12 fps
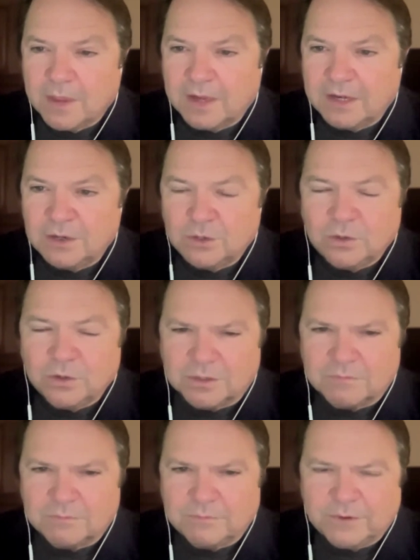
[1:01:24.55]
and he
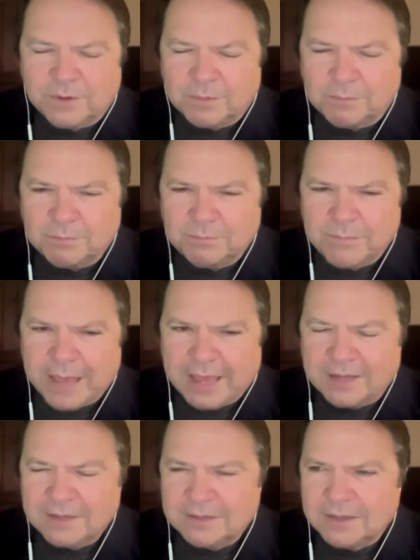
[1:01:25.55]
looked very
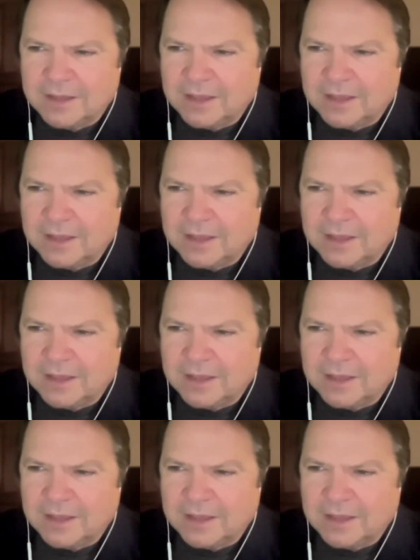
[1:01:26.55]
bad.